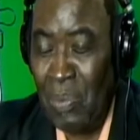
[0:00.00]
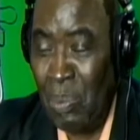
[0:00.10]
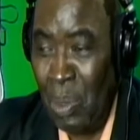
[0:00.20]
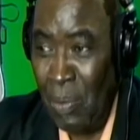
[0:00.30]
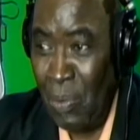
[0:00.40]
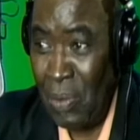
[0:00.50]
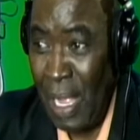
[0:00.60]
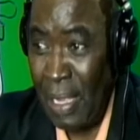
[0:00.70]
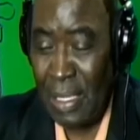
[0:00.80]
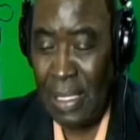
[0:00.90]
beautiful
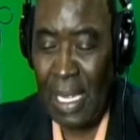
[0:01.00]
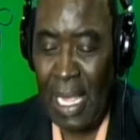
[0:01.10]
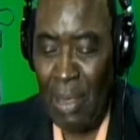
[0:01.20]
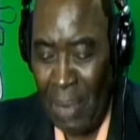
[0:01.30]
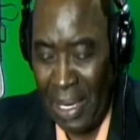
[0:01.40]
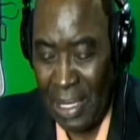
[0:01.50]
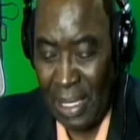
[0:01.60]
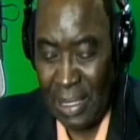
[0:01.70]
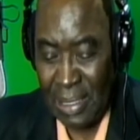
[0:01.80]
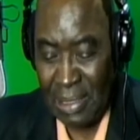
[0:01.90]
because I can't wait to
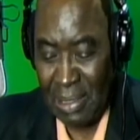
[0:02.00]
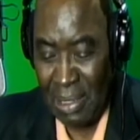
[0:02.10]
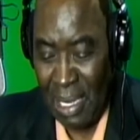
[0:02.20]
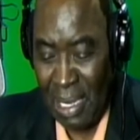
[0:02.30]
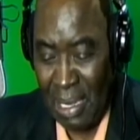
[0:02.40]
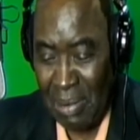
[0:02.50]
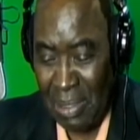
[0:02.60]
listen to the, uh,